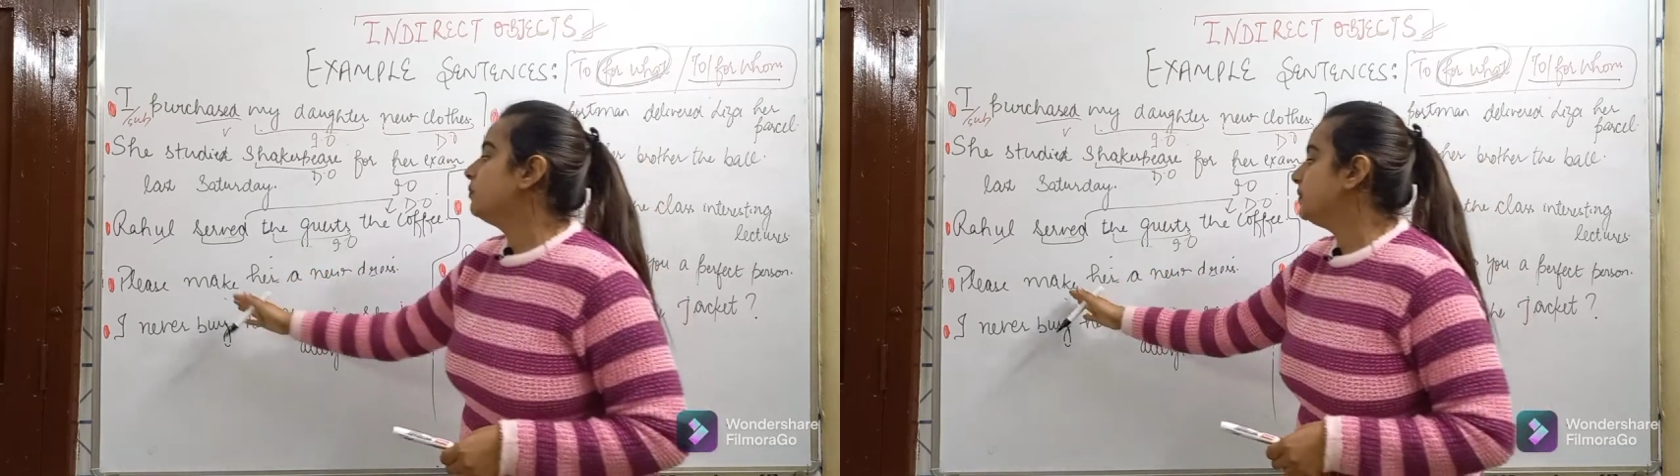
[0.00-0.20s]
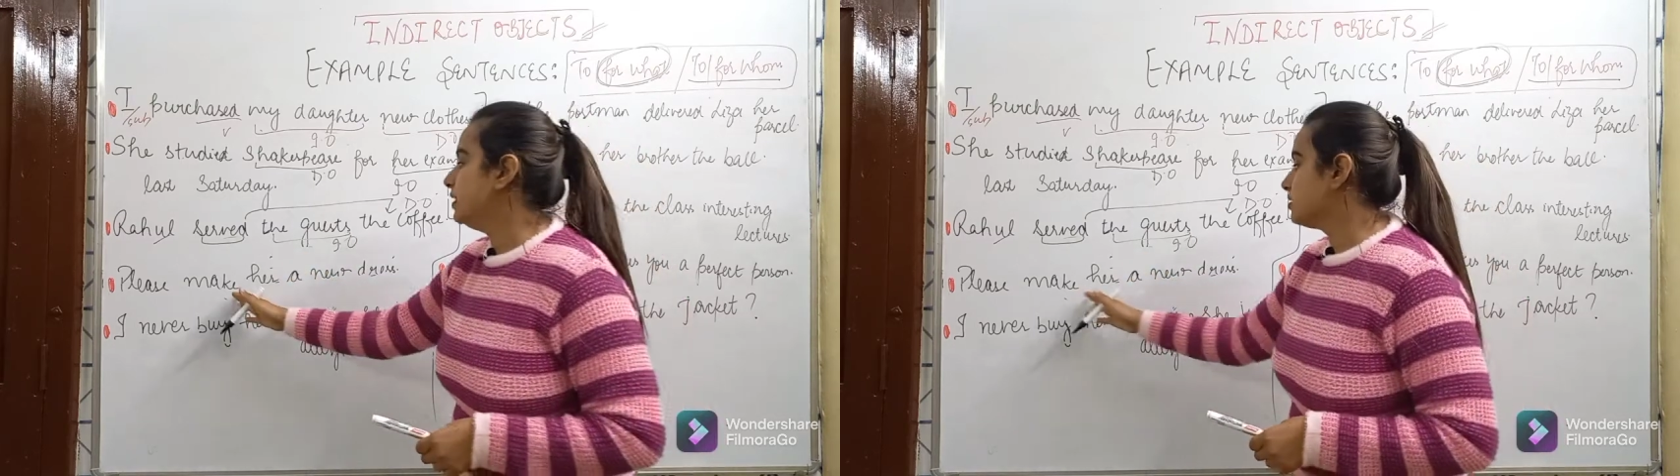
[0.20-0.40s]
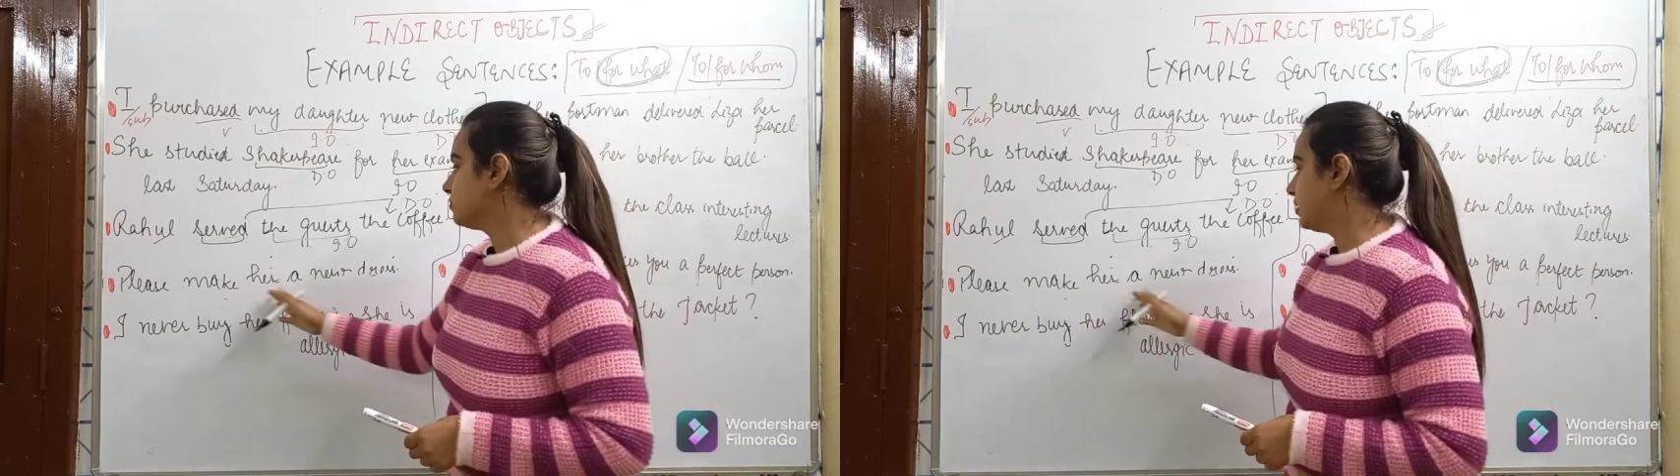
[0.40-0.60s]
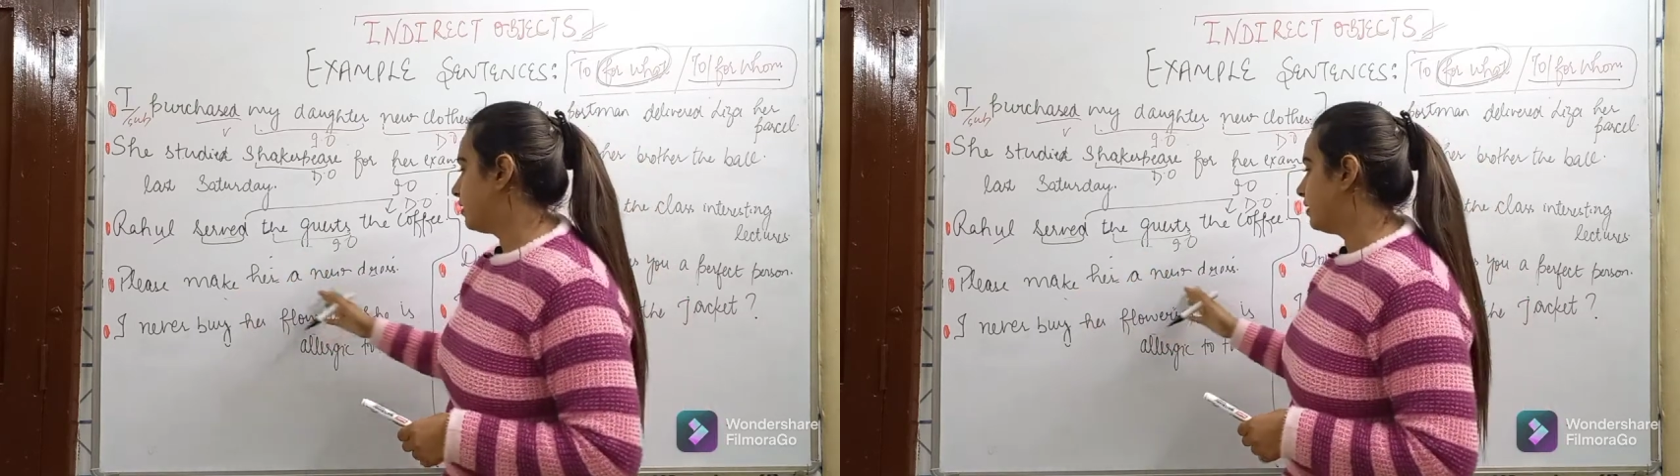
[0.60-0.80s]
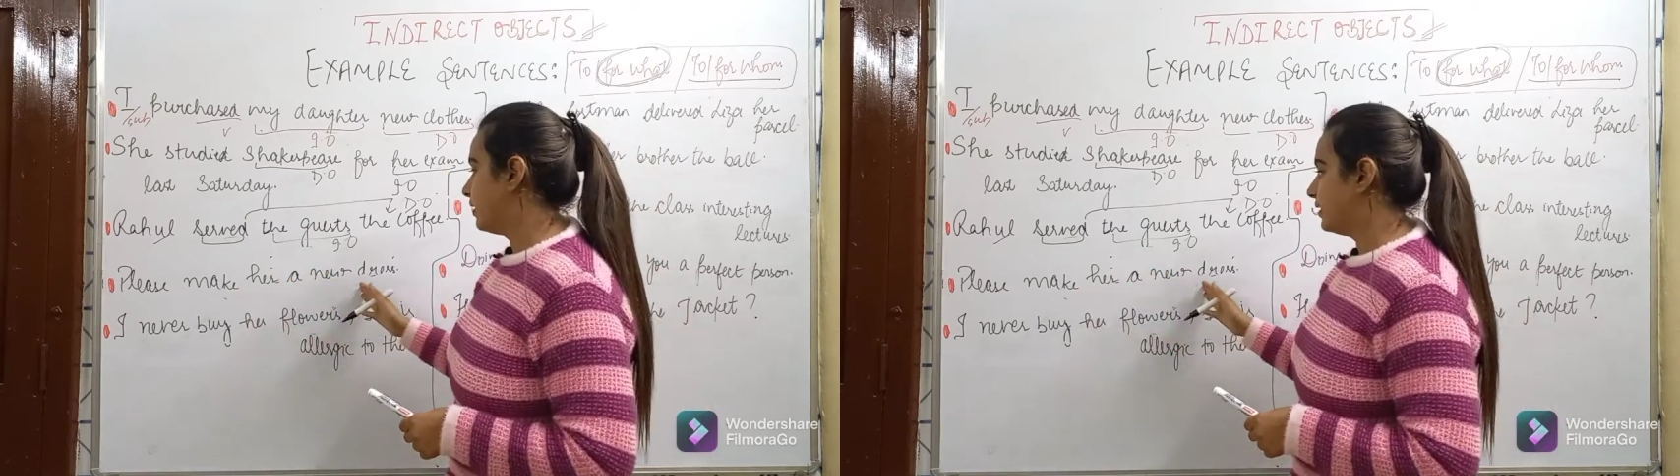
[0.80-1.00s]
Please
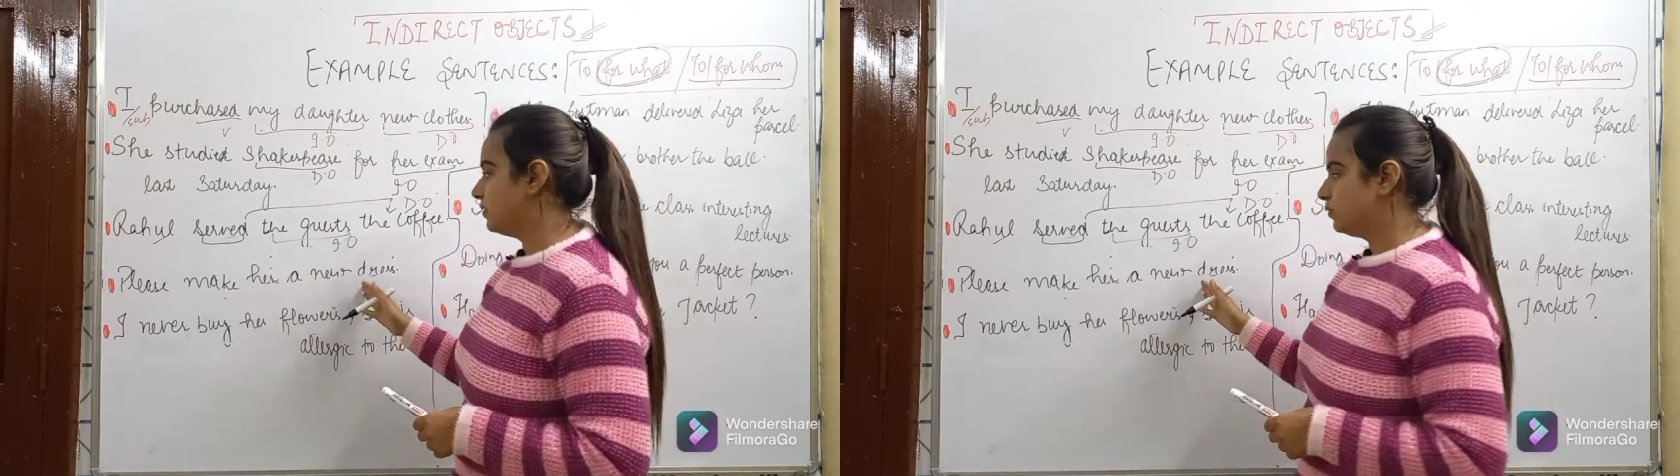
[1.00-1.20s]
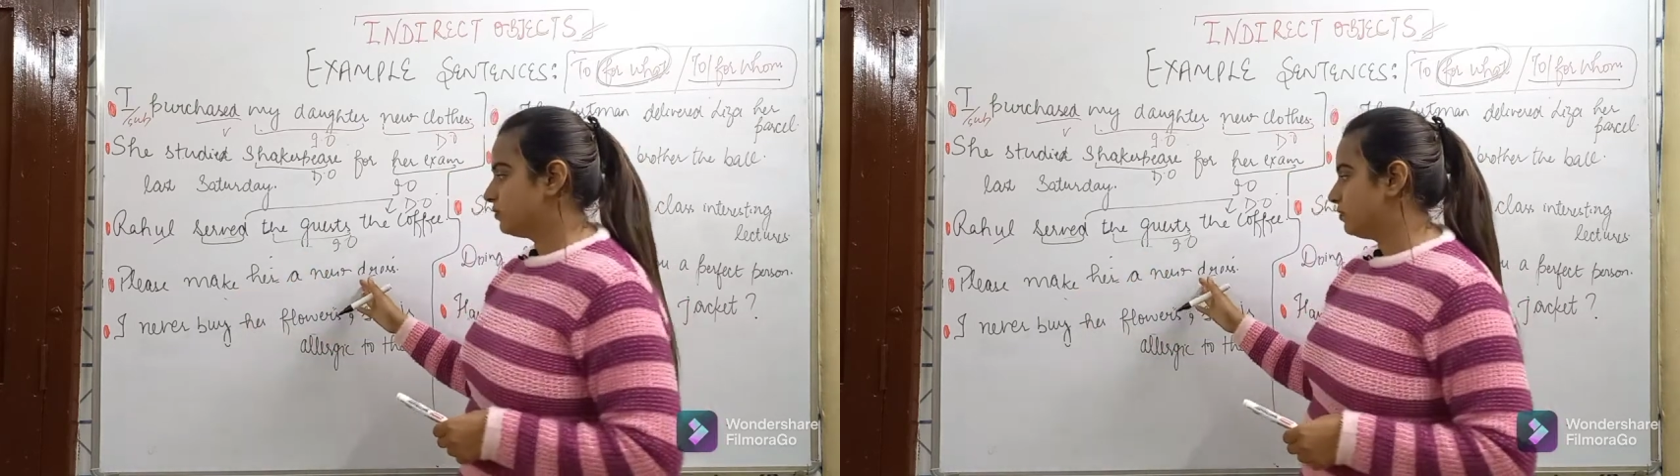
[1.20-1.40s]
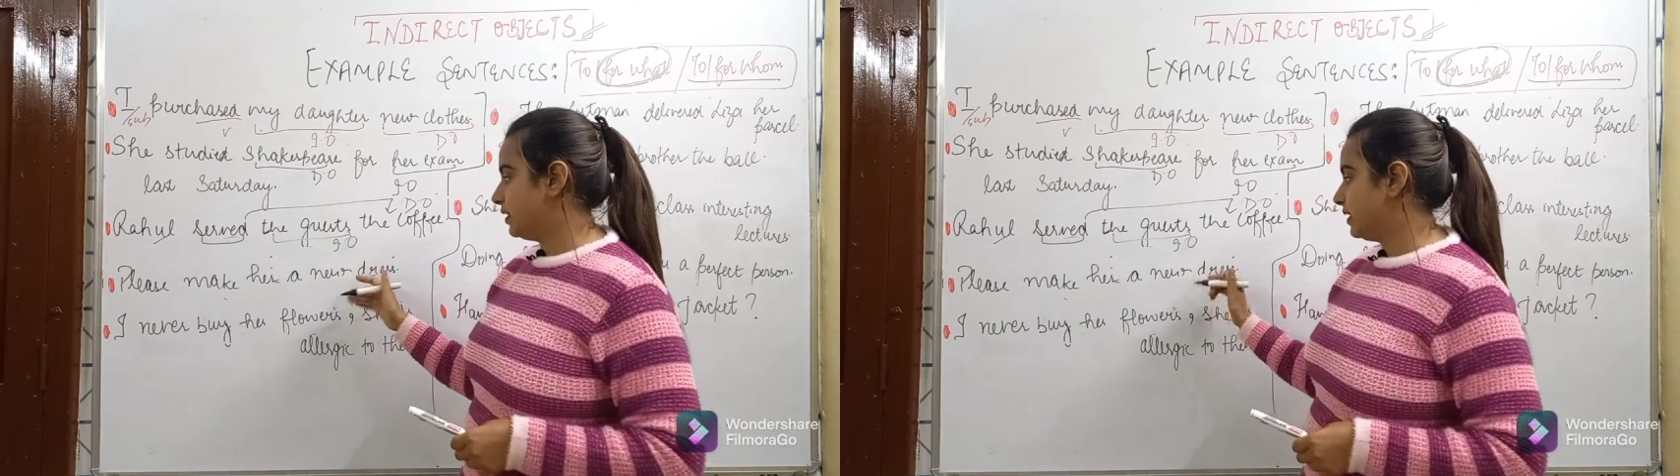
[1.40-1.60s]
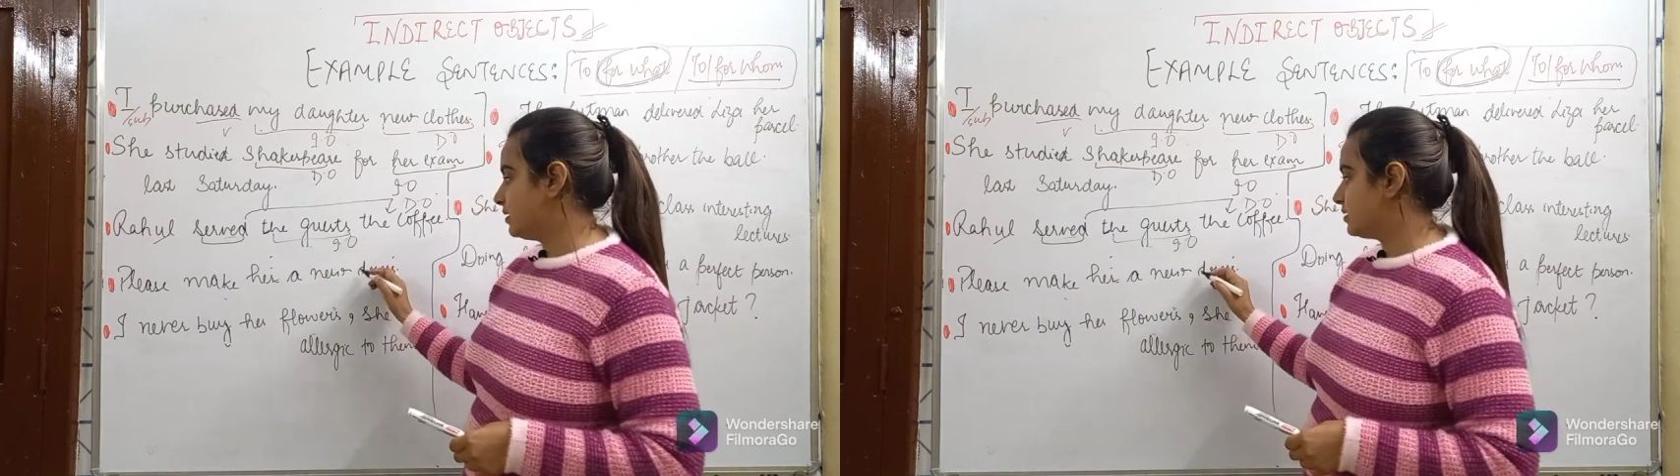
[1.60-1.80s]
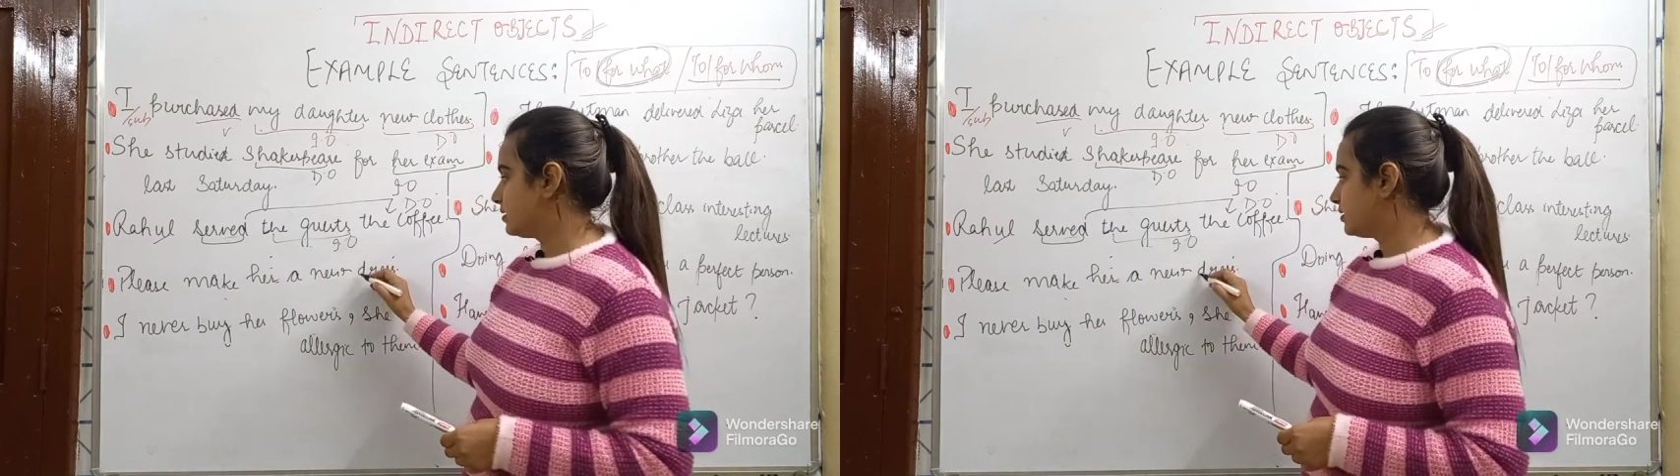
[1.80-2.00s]
make her a new
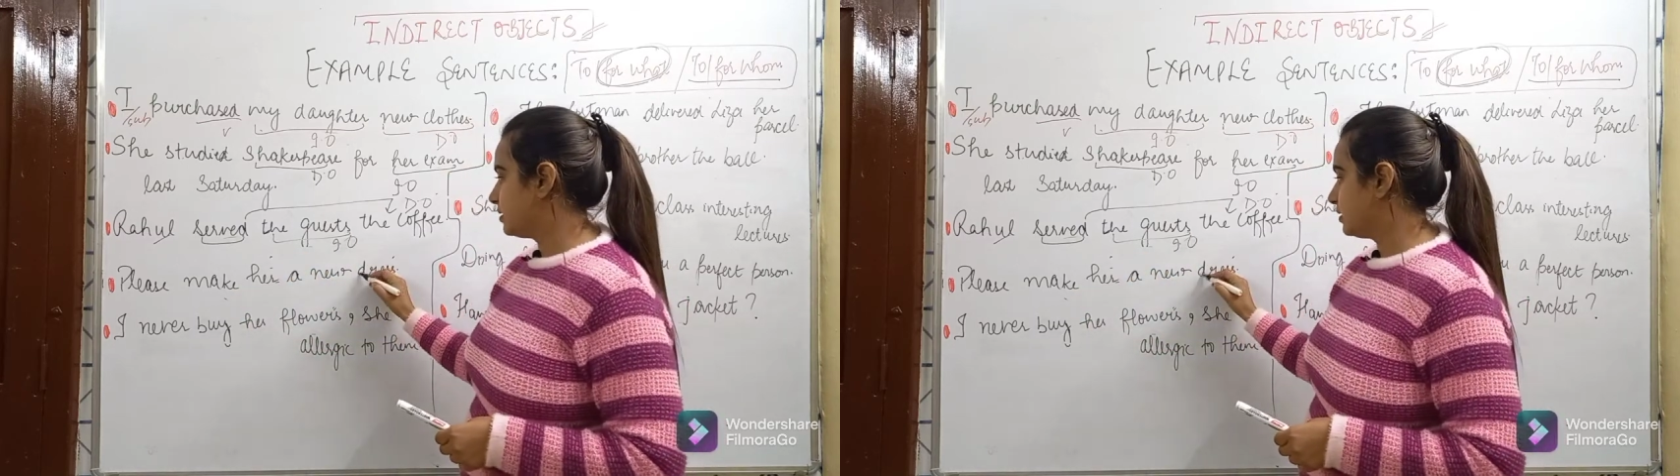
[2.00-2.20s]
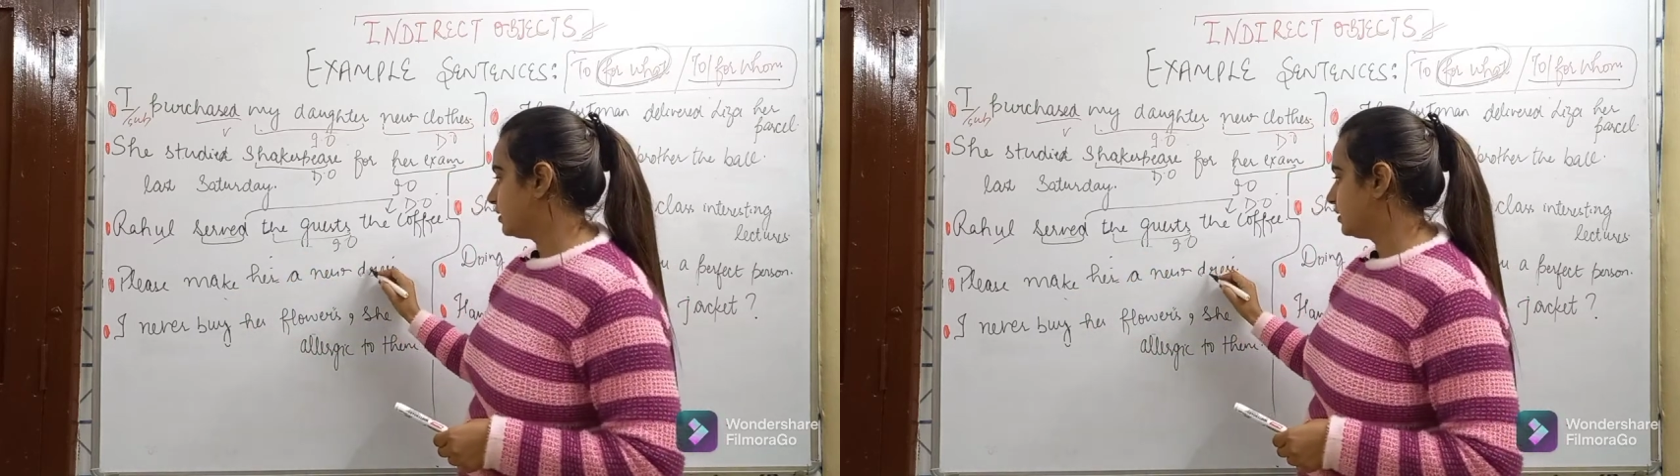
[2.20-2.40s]
dress.